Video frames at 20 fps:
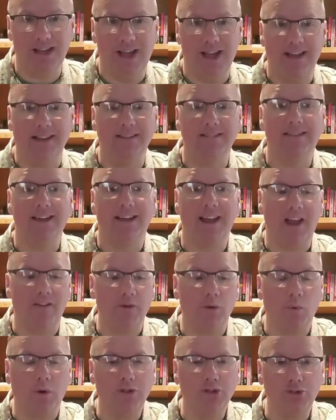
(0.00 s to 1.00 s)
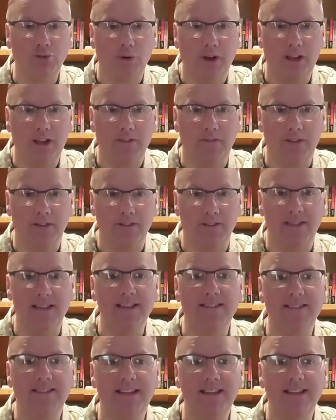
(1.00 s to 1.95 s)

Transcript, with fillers: And he said, everyone drink of it. This